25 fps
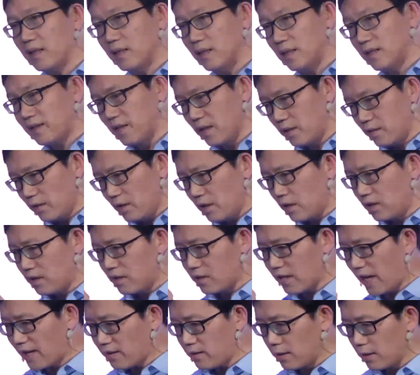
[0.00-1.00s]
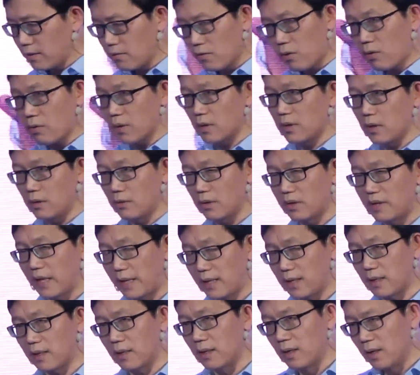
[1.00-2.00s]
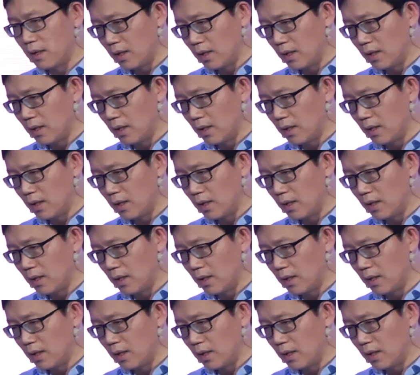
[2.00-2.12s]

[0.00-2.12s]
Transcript: essentially injecting noise into data.